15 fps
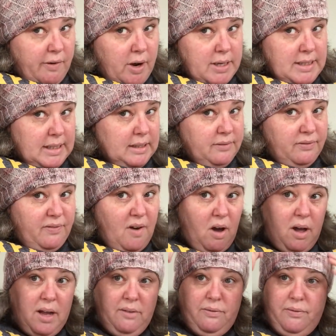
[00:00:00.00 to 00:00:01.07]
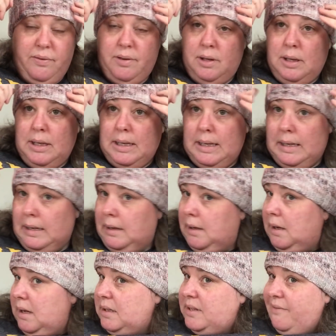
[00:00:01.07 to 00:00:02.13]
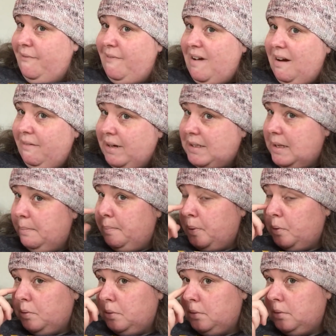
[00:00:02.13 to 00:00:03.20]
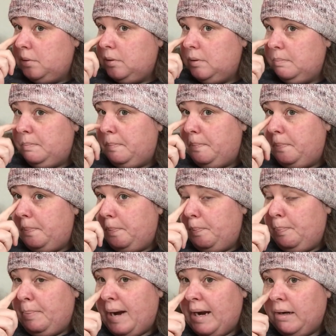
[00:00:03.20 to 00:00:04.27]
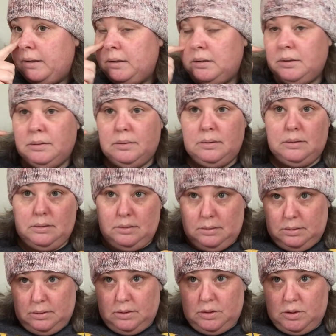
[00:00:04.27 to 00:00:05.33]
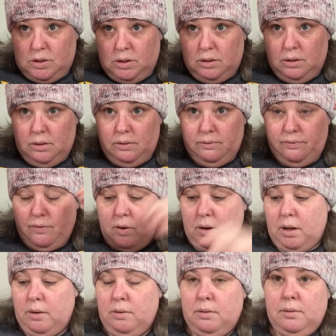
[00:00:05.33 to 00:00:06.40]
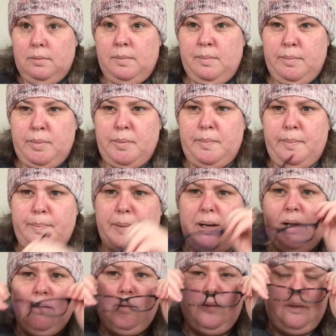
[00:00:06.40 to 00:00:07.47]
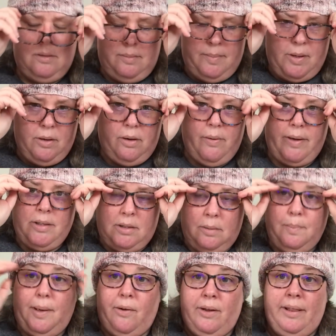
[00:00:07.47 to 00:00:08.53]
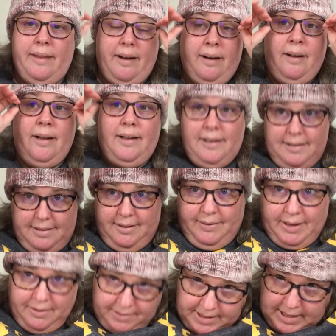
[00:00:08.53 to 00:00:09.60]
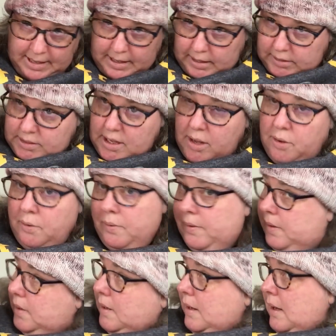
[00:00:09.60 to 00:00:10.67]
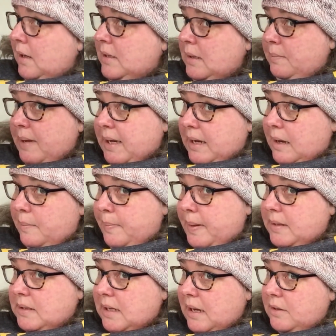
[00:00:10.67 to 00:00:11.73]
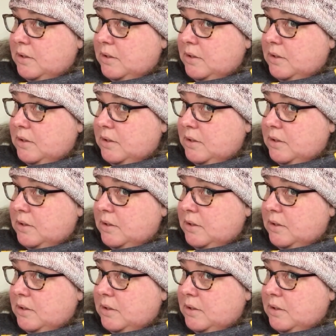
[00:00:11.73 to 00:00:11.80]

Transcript: I did 5. It's a very simple pattern to follow. Put glasses on, I'm not quite so blind. There we go. So I did make it a bit slouchy.